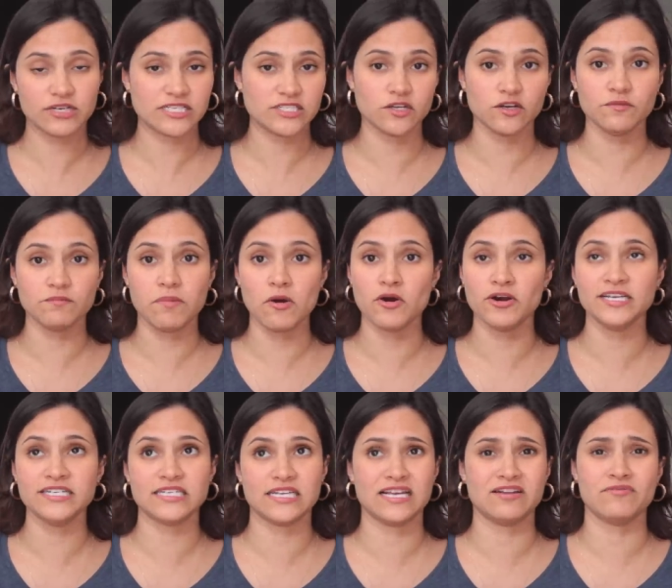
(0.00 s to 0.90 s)
It's on
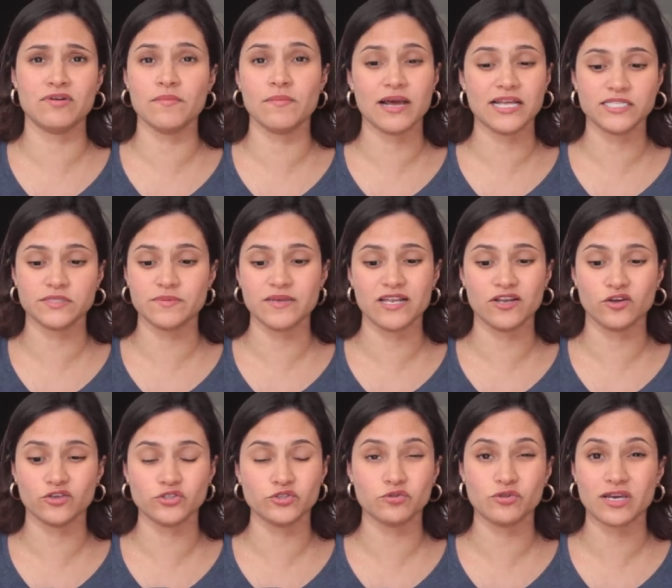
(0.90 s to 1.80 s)
point. It reminds me a
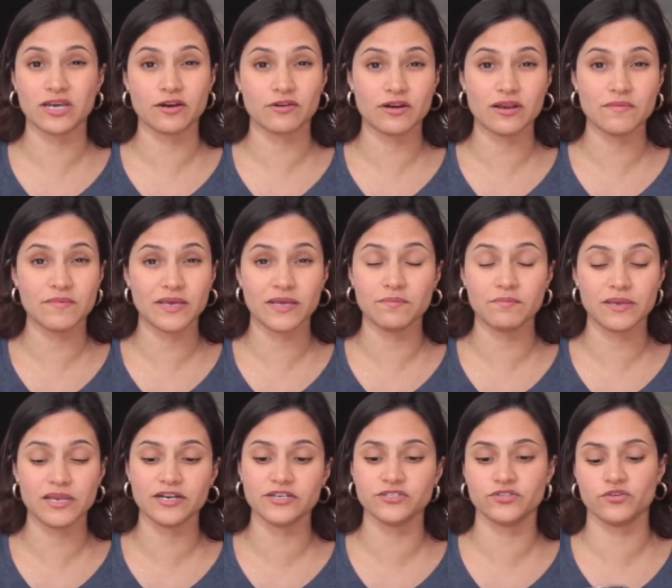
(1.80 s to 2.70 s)
lot to the Caribbean
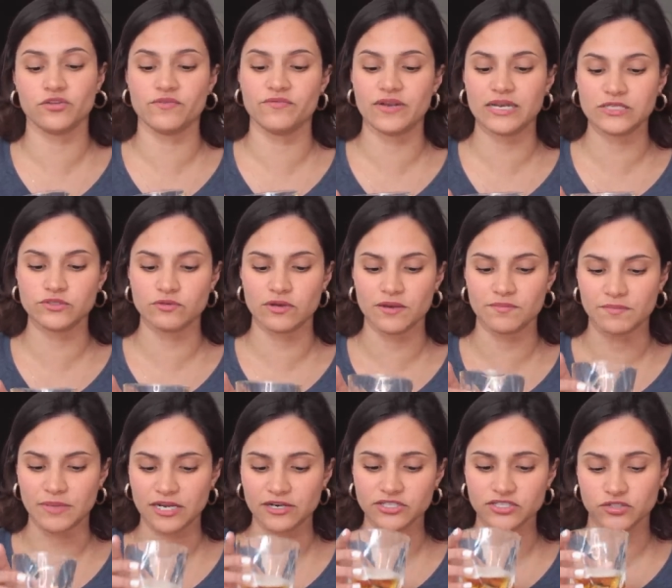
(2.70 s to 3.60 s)
beers or the Venezuelan
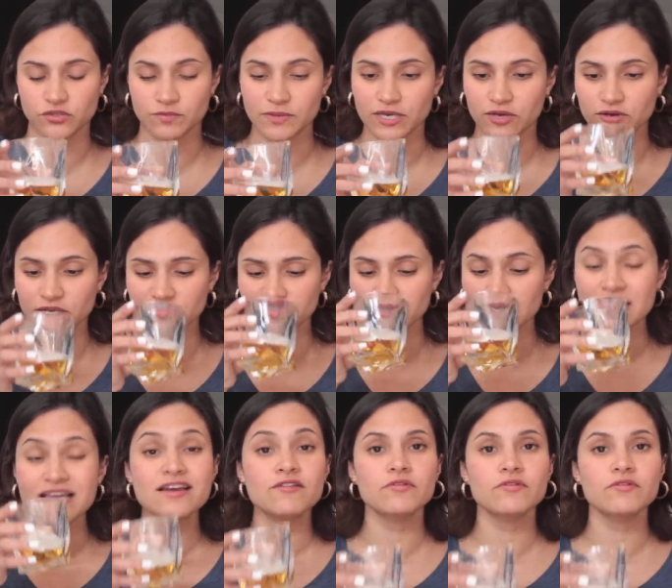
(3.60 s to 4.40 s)
beers, to be honest.